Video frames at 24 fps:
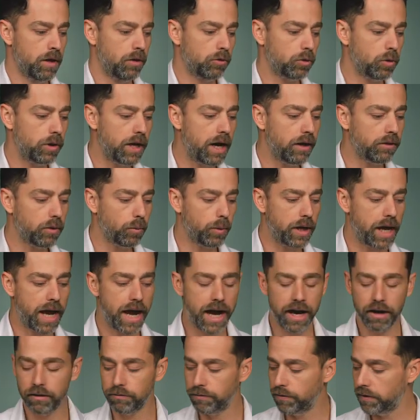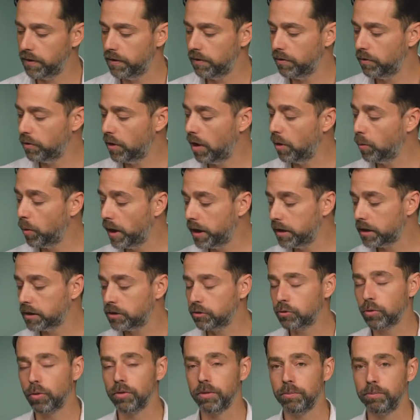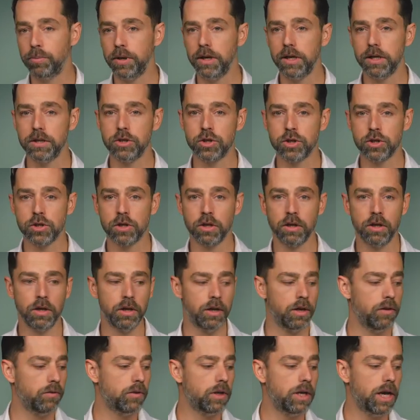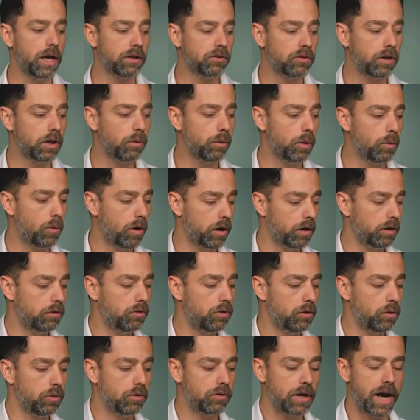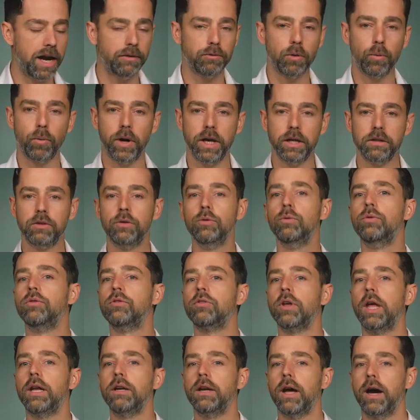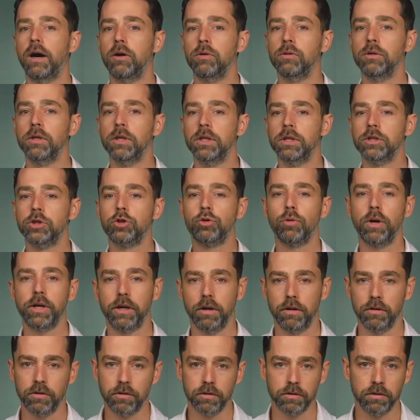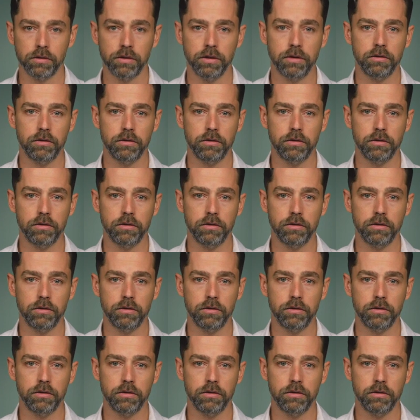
So now that we have a way to control the pitch, the next thing we want to do is have a way to send out triggers.